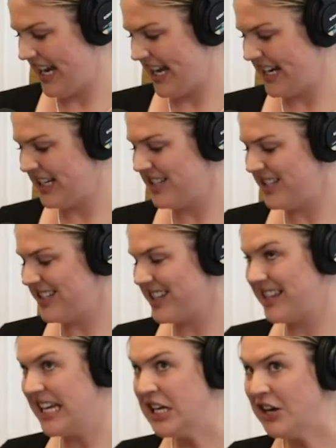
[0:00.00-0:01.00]
and I
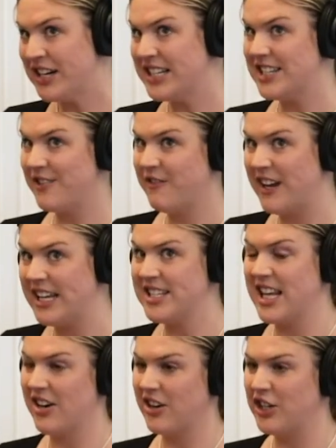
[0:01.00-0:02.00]
think on its face,
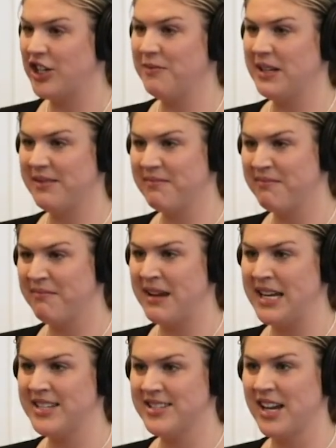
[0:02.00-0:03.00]
that argument
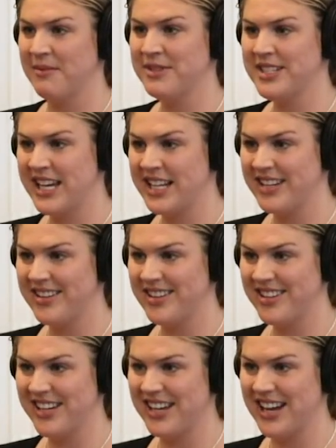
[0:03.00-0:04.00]
makes some
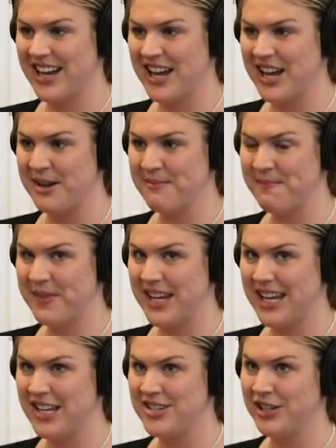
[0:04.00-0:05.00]
sense um,
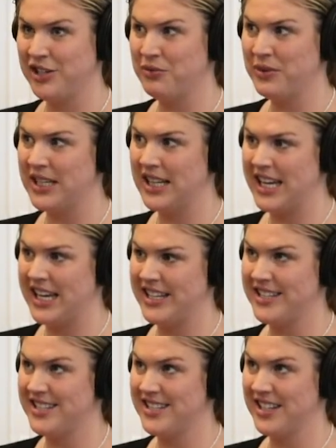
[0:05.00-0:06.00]
until you
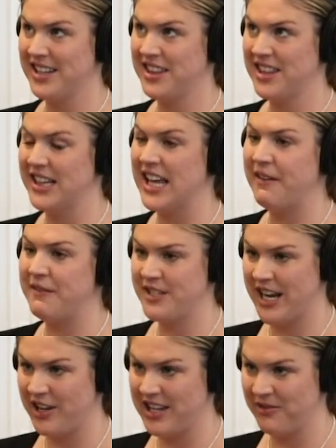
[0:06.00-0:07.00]
realize the
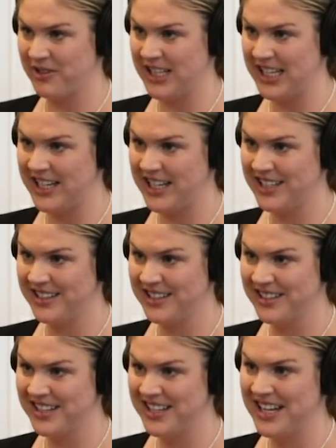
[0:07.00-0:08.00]
lifestyle they were leading.
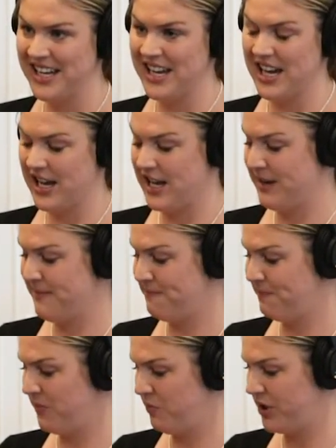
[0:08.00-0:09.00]

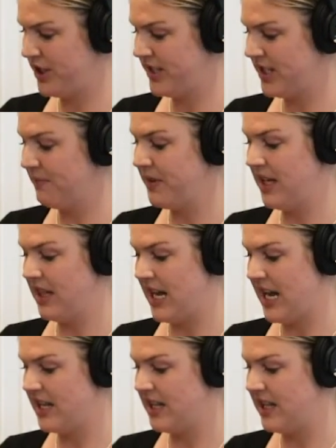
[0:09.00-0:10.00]
Um, which is something
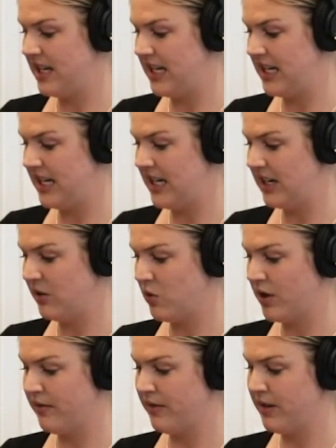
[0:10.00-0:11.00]
that the
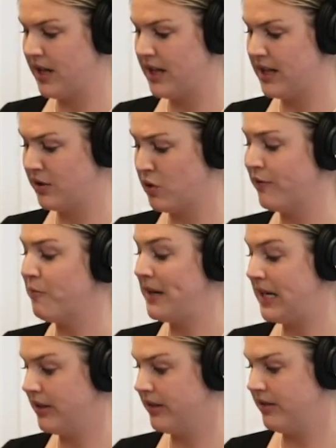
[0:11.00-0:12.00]
court of uh, the court of
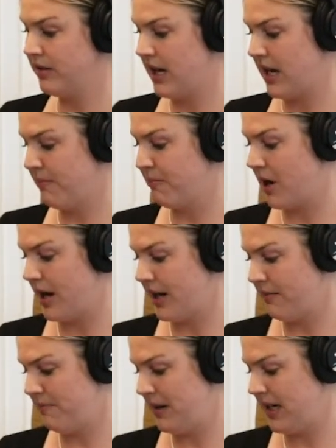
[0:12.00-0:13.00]
appeals uh, brought
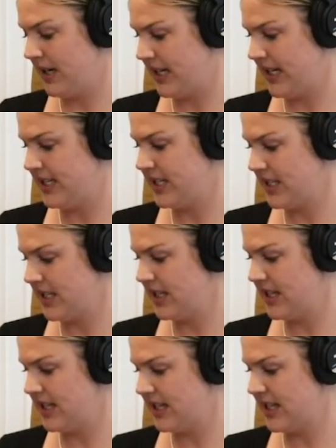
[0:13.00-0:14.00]
up because
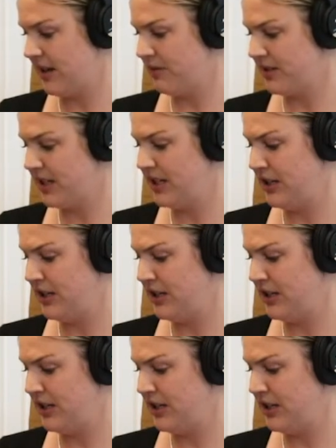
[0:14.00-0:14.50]
they were